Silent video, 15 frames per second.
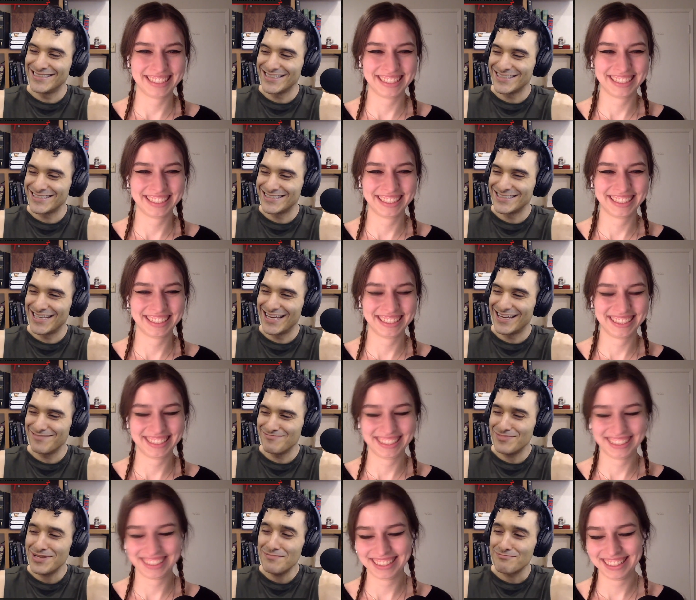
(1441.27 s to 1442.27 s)
Speaker 1: exactly.
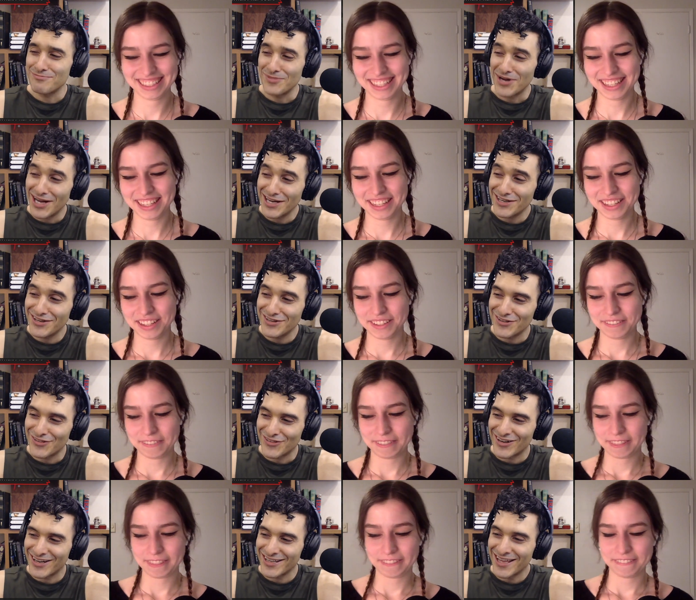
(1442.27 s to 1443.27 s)
Be modern
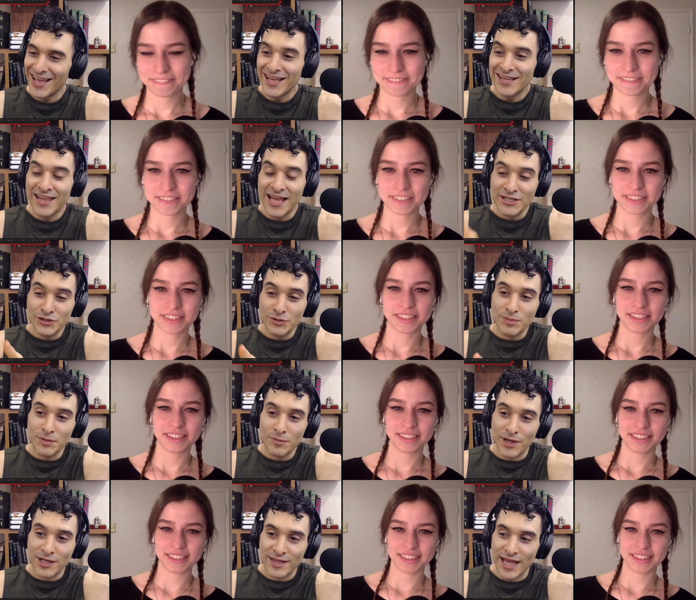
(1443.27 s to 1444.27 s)
already. That should be
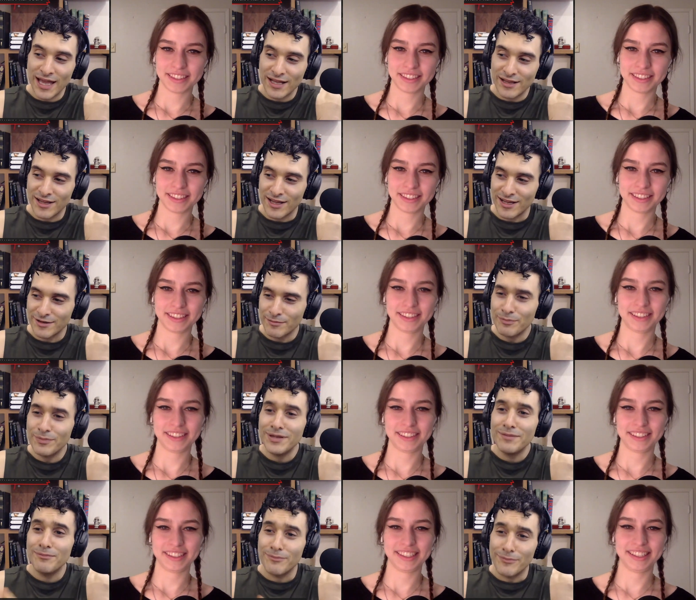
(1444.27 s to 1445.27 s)
my tagline. Be
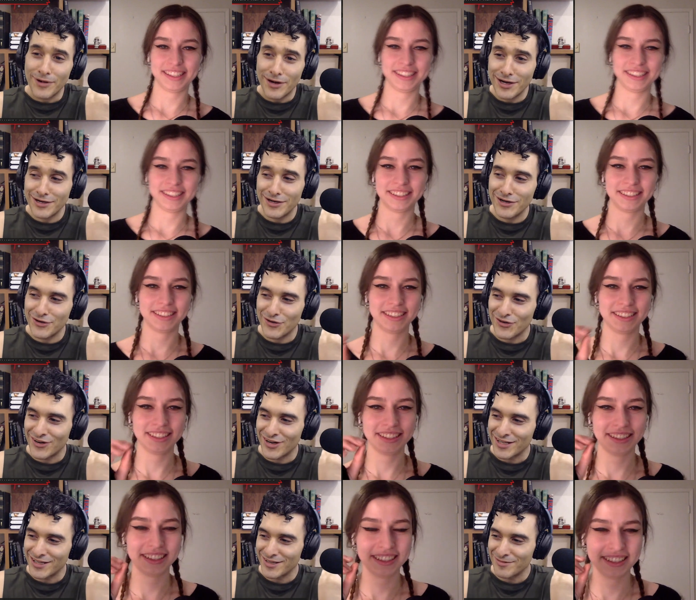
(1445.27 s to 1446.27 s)
modern
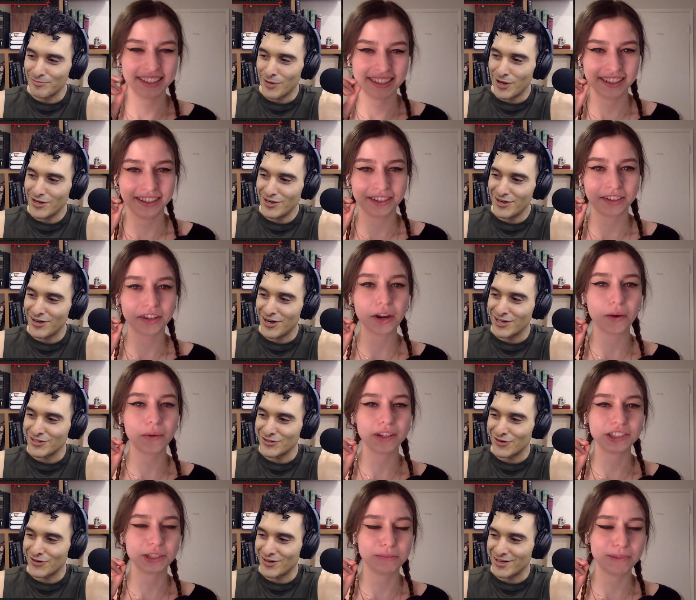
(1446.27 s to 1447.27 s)
already. Modern. No, it
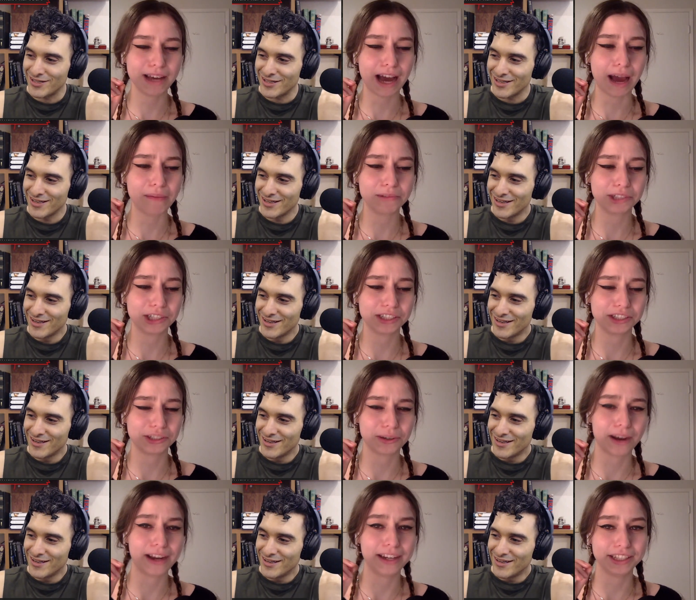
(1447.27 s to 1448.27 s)
already. should
Speaker 2: be. I'm just
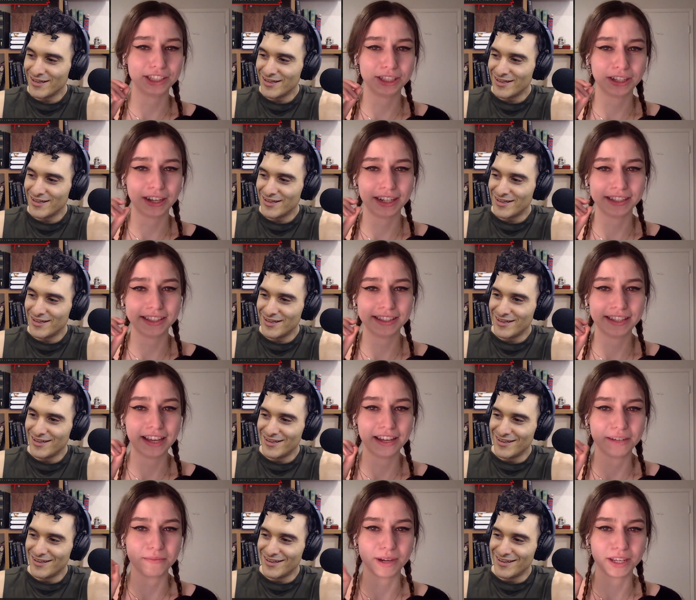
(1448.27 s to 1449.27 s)
trying to
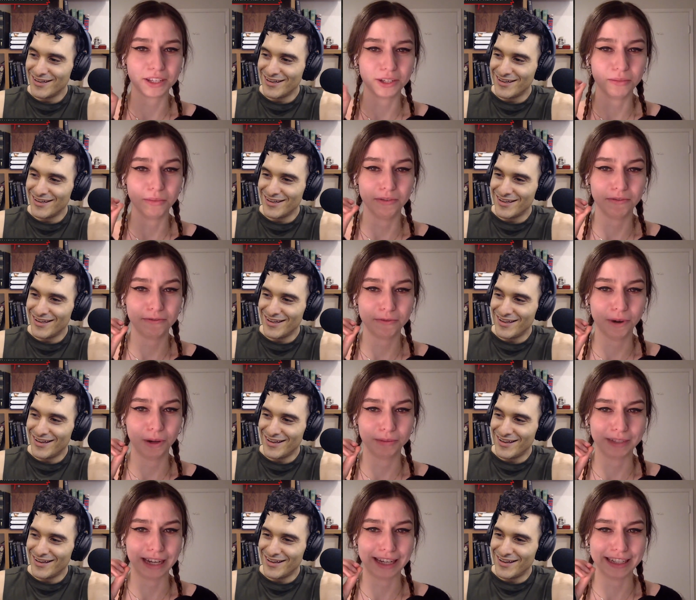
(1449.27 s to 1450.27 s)
transcend my human
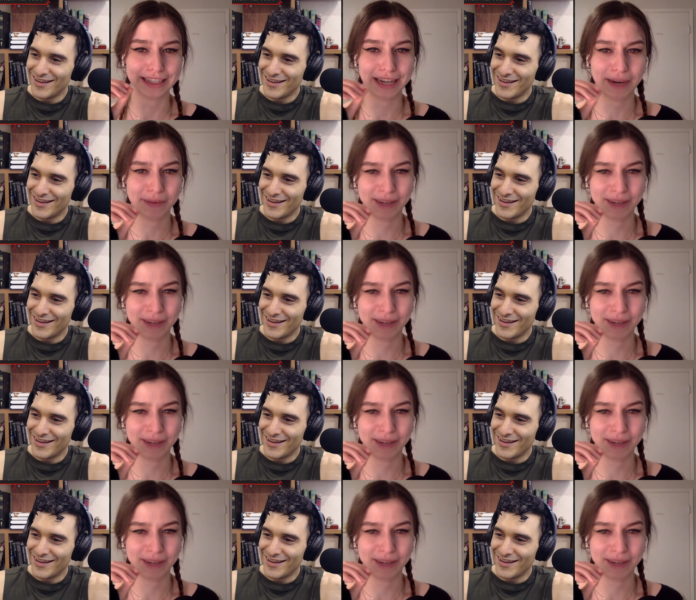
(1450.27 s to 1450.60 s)
form. God damn